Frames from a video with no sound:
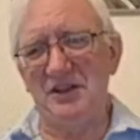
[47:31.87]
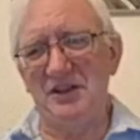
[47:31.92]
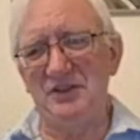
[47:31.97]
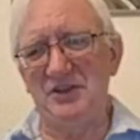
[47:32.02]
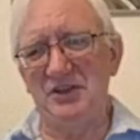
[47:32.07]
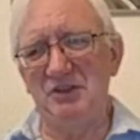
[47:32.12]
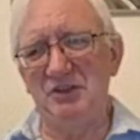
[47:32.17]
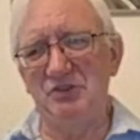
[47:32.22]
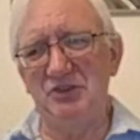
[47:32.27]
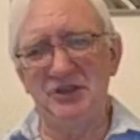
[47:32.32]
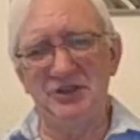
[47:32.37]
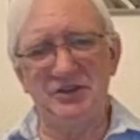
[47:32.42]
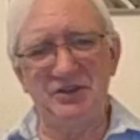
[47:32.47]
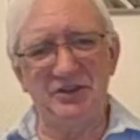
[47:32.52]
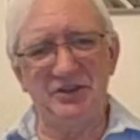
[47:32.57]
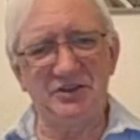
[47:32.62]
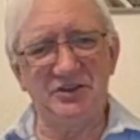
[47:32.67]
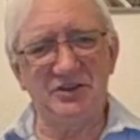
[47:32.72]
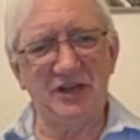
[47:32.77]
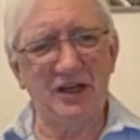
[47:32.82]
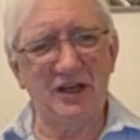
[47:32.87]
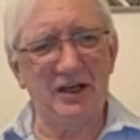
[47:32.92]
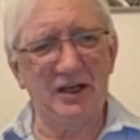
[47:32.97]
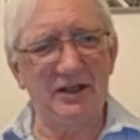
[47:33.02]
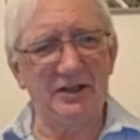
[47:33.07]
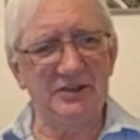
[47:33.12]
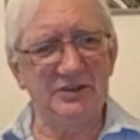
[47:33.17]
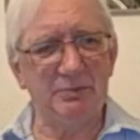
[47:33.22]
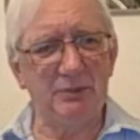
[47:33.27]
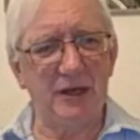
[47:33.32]
city has increased in
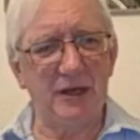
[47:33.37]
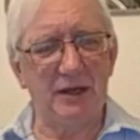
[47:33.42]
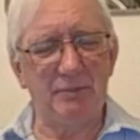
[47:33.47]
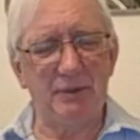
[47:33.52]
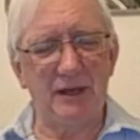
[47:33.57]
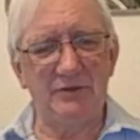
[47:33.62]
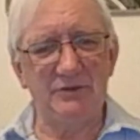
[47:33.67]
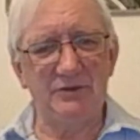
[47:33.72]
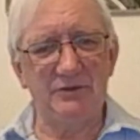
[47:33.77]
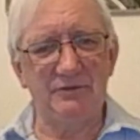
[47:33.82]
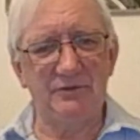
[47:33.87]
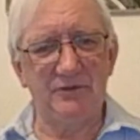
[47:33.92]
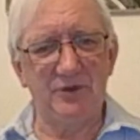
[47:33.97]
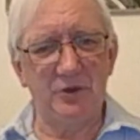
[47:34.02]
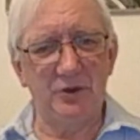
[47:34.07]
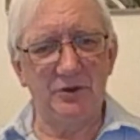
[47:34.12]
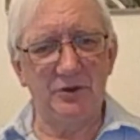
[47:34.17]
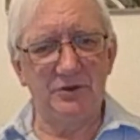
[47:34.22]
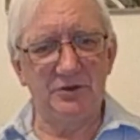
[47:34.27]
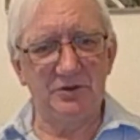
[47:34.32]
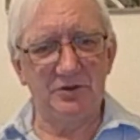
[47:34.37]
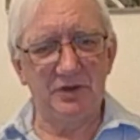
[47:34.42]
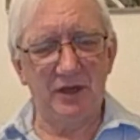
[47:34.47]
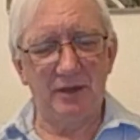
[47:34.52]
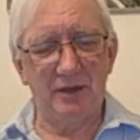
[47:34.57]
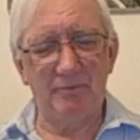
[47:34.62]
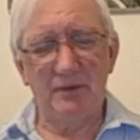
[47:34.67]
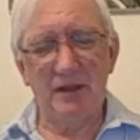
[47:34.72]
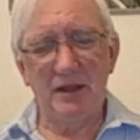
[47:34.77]
size by about a third.